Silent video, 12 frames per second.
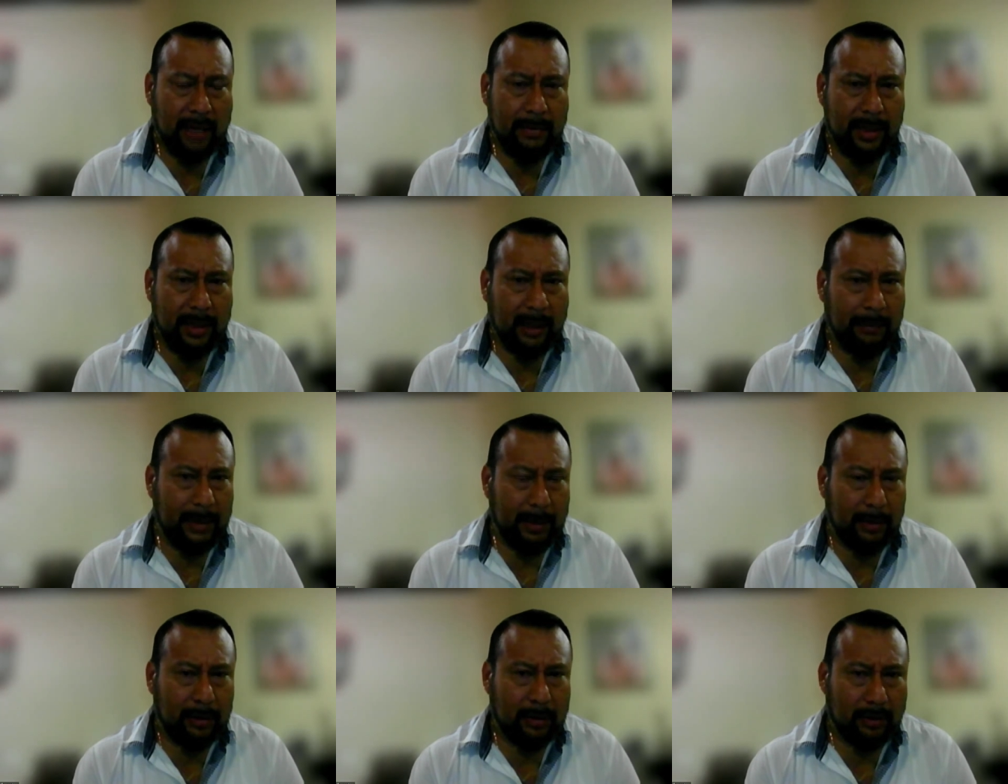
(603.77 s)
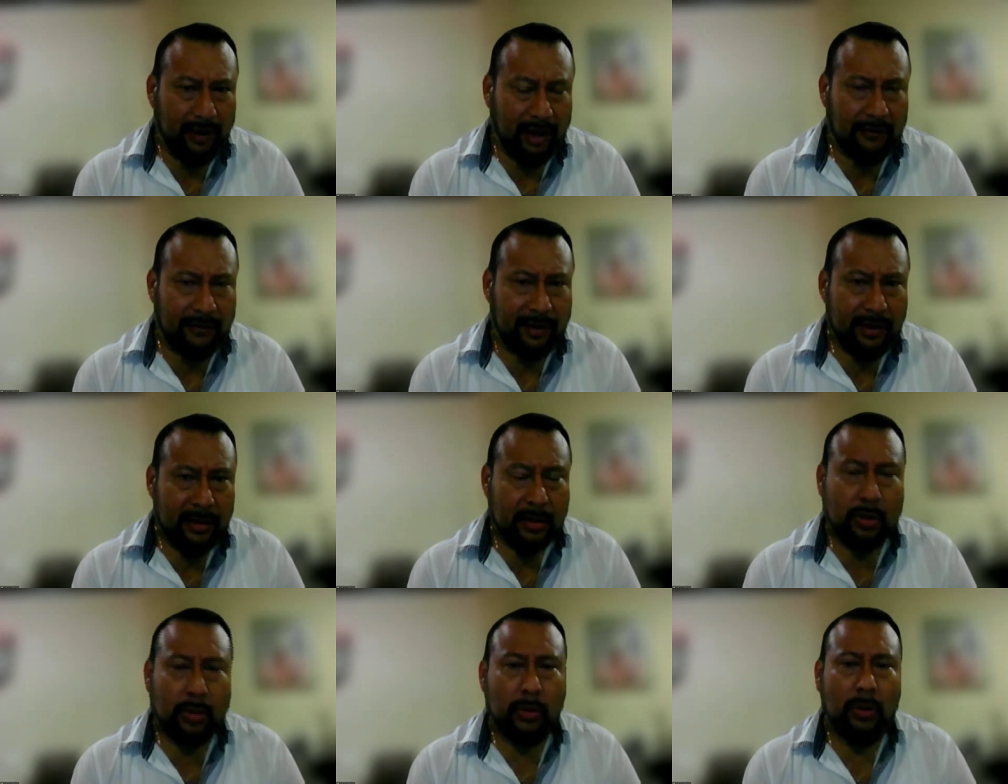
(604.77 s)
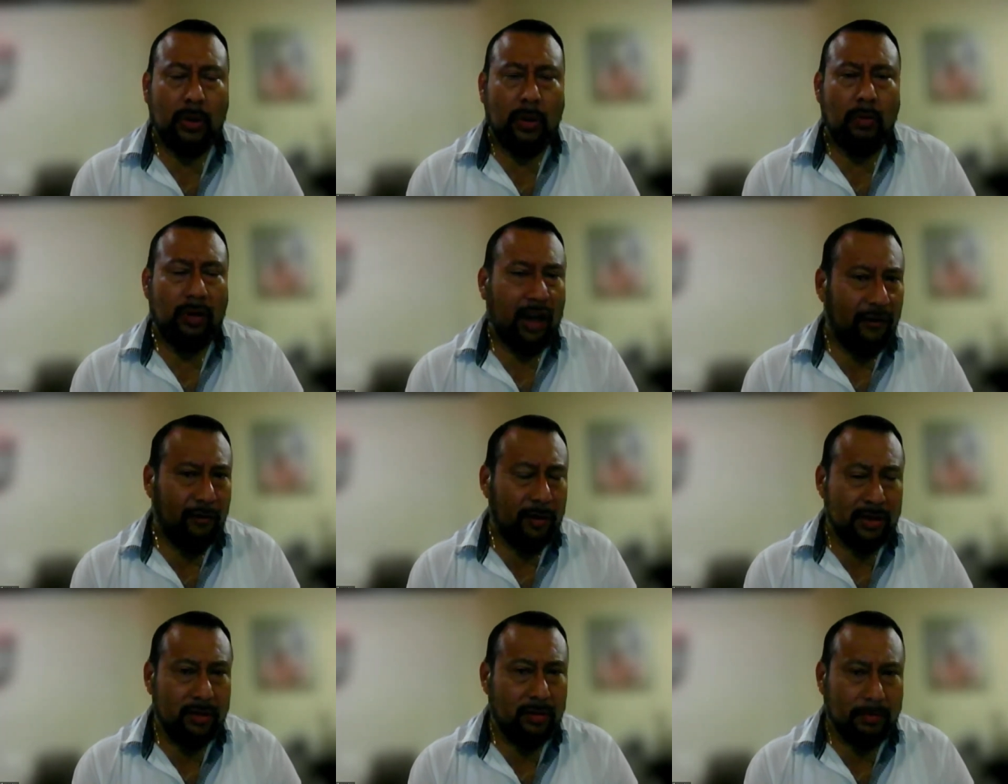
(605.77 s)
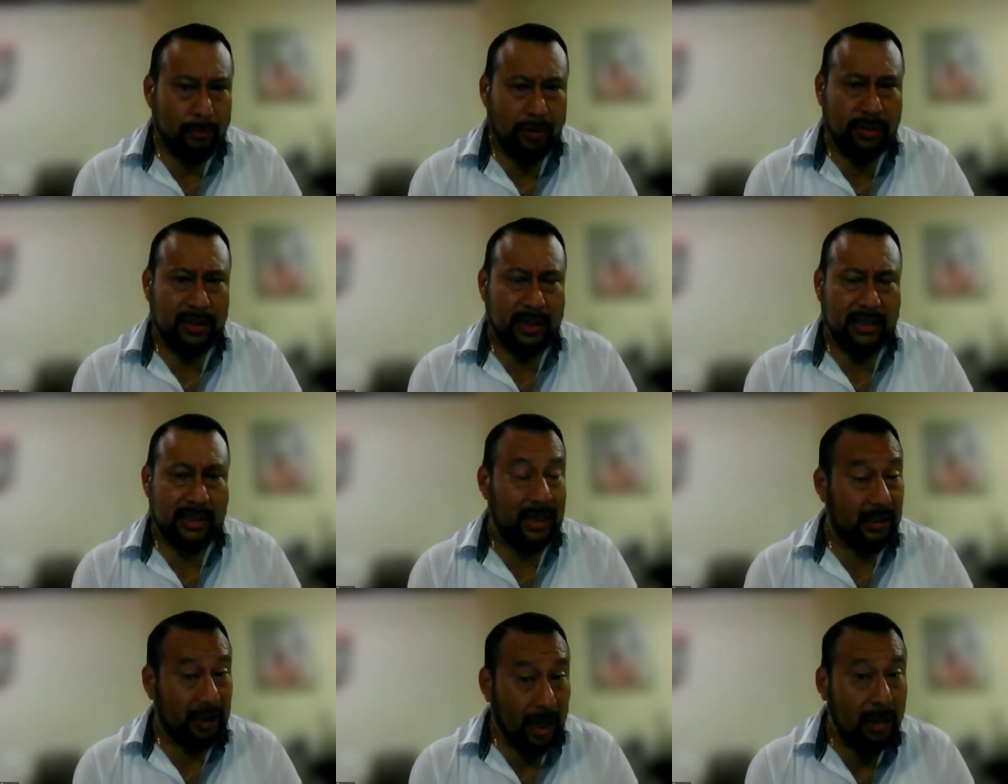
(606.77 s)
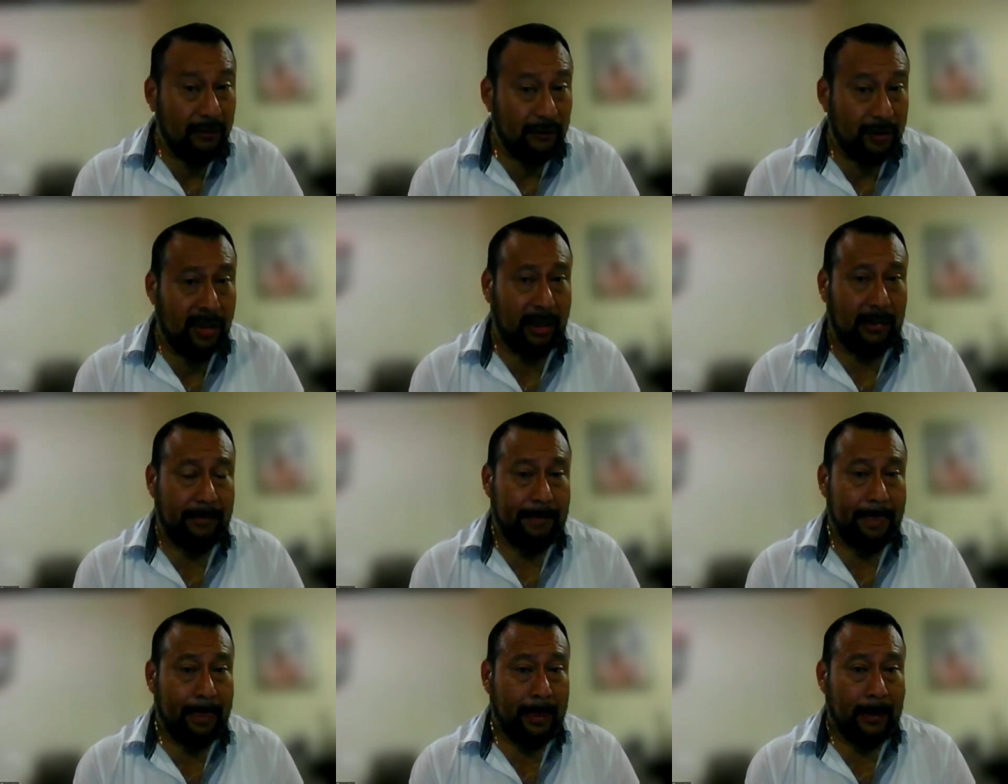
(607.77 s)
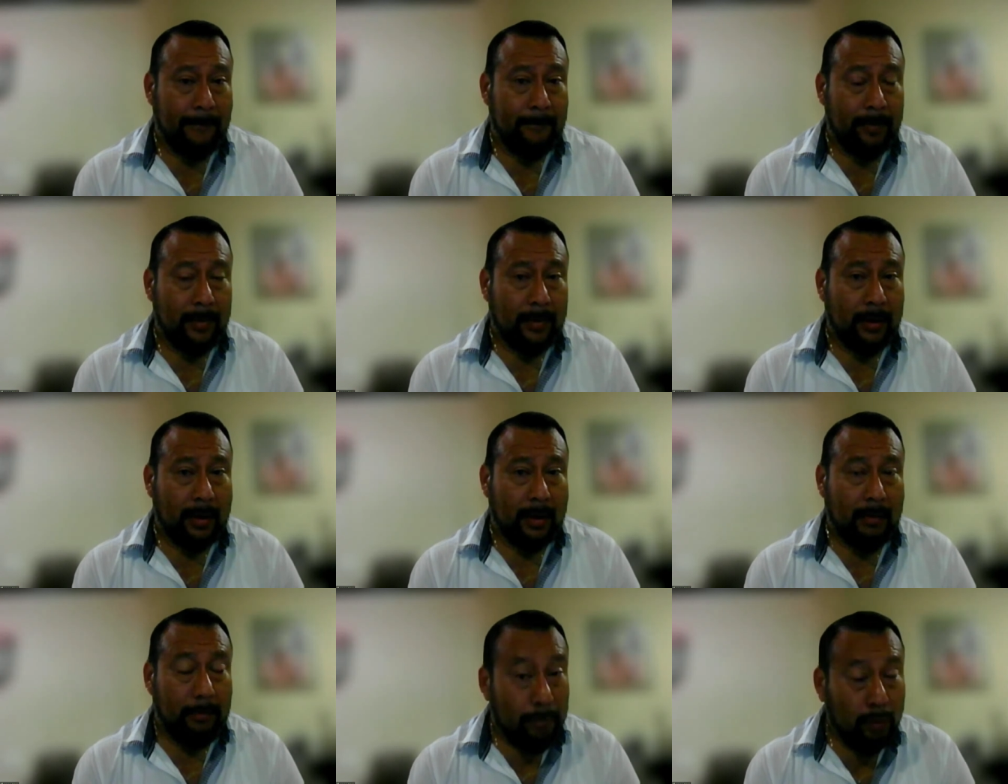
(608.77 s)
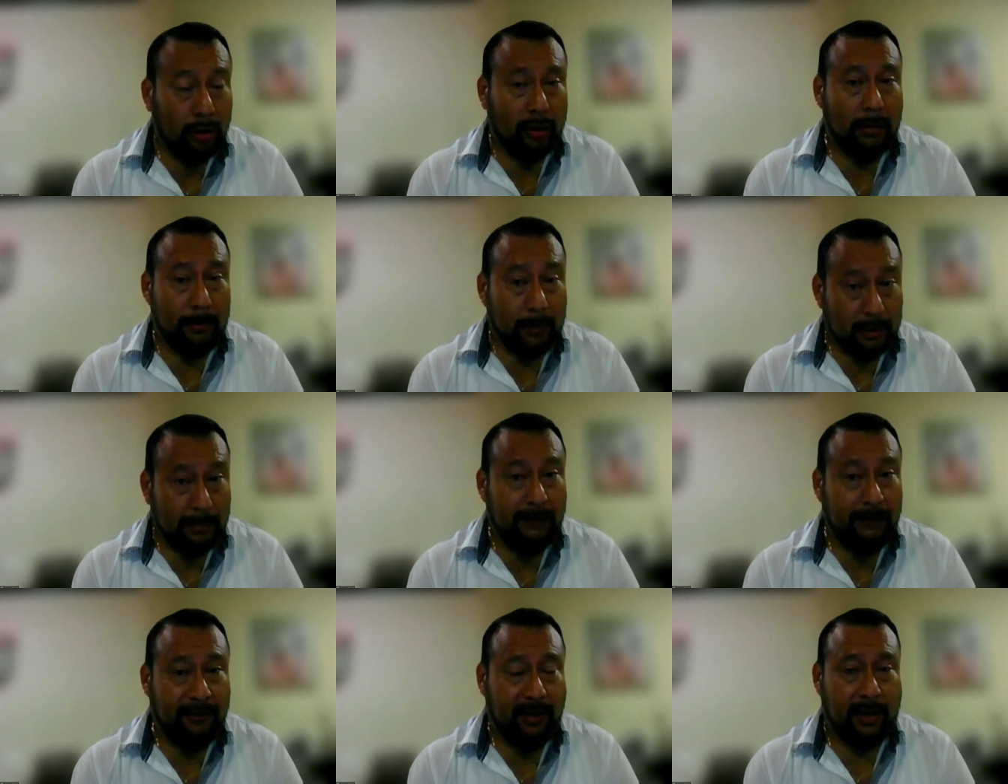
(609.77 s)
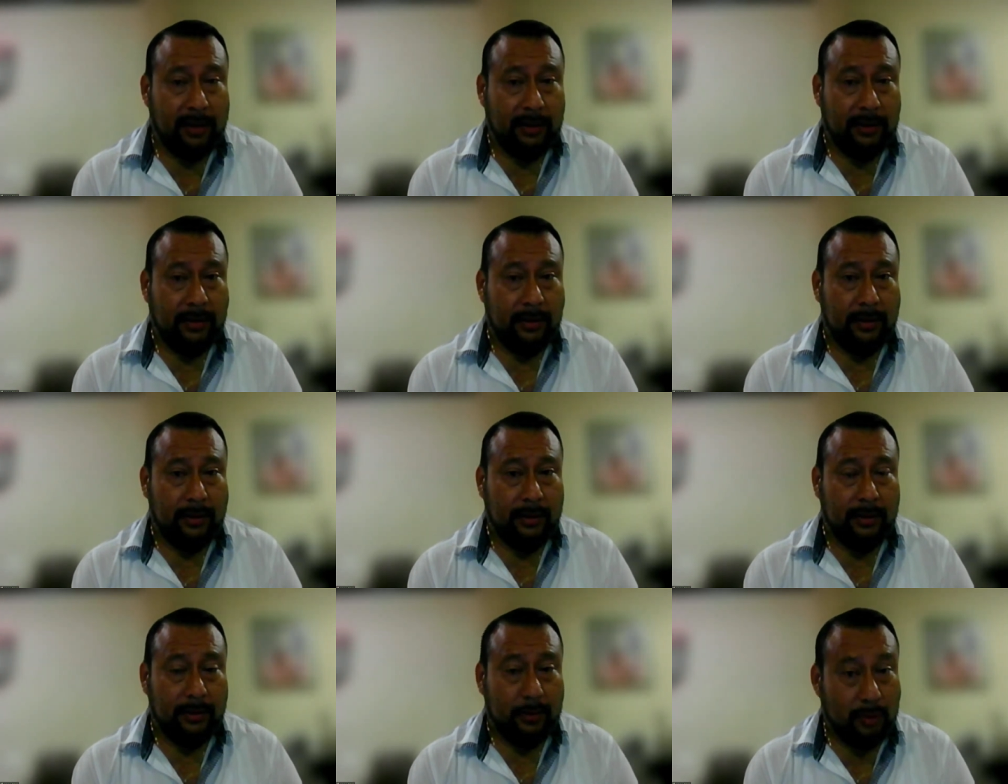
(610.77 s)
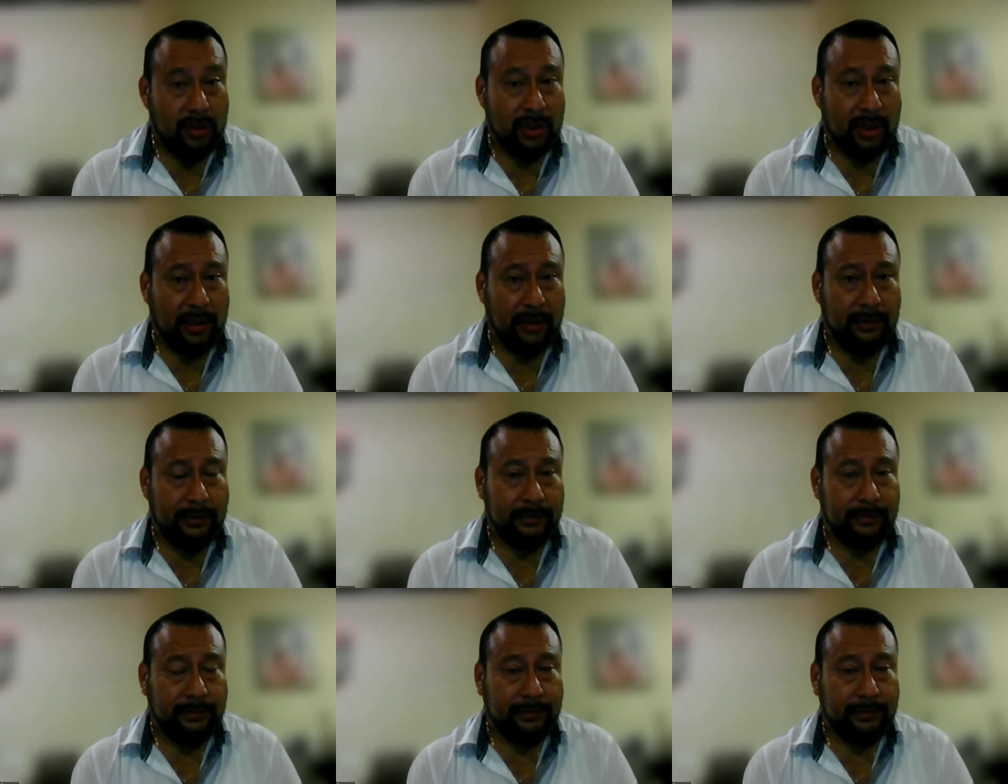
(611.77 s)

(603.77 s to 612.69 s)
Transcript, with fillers: I may not be able to survive. So we have to listen to both sides. And at the end of the day, both must be fair to each other.